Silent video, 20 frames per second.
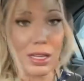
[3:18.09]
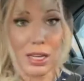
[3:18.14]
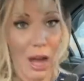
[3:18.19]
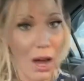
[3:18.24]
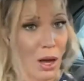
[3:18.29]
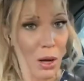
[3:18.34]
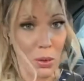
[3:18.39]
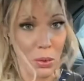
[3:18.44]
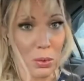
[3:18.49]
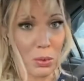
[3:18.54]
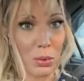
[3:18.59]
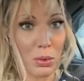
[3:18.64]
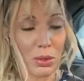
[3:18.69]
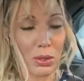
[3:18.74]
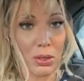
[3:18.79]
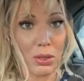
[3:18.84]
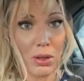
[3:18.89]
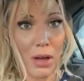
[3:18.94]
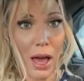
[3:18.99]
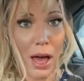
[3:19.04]
no,
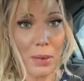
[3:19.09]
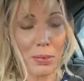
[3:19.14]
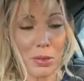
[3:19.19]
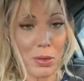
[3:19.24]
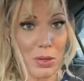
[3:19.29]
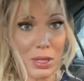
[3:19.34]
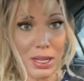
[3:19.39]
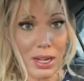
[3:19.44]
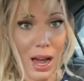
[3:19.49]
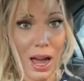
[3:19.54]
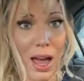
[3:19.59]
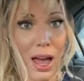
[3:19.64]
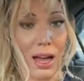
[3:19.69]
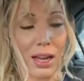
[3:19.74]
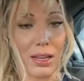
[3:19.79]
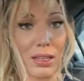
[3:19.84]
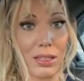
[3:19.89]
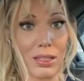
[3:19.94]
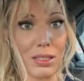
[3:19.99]
absolutely not.